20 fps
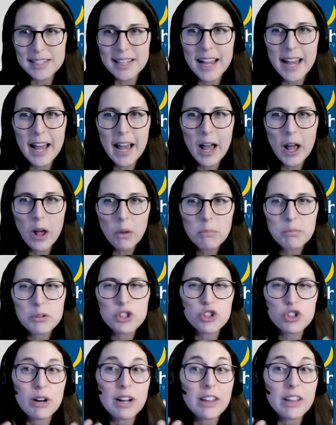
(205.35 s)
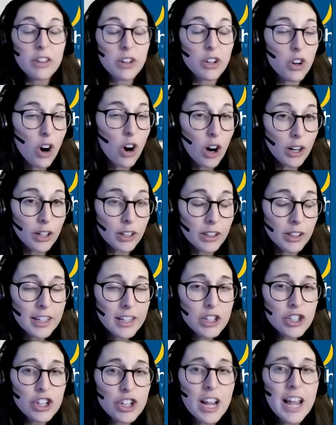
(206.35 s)
to help strengthen
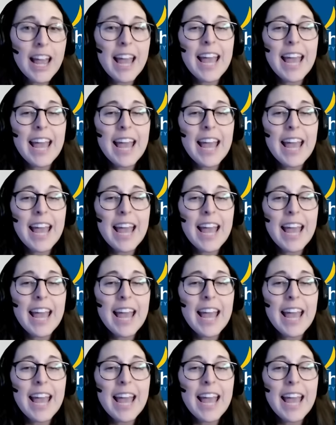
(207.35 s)
cartilage